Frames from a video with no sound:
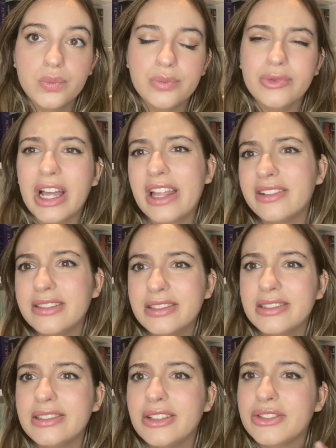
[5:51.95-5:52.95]
Well,
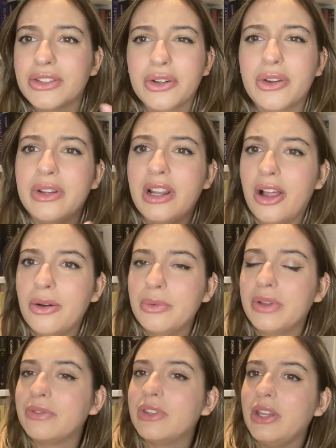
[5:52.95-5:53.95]
a stalker in love
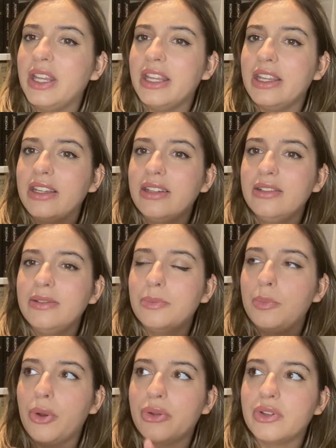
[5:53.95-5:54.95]
with the
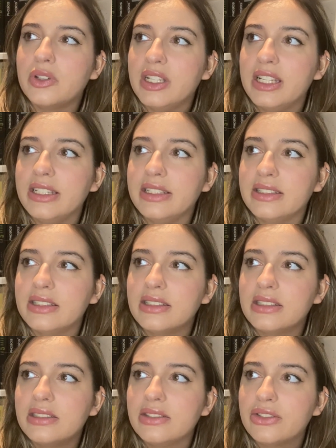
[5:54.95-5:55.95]
person he's
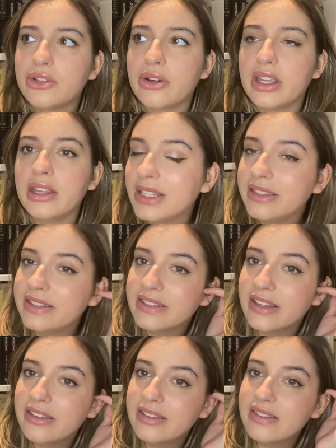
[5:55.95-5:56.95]
stalking, in this
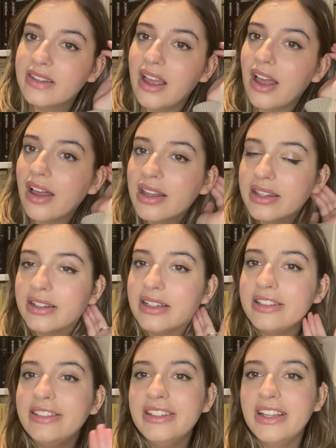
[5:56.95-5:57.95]
case
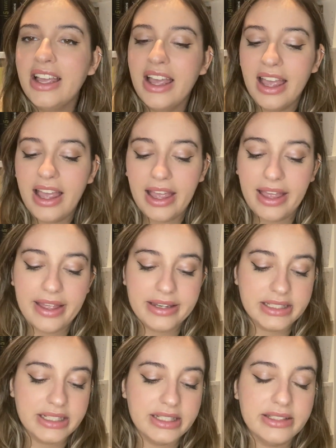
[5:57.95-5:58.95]
Adeline, and
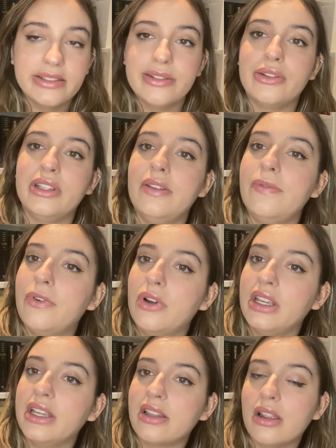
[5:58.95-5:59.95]
she's slowly falling in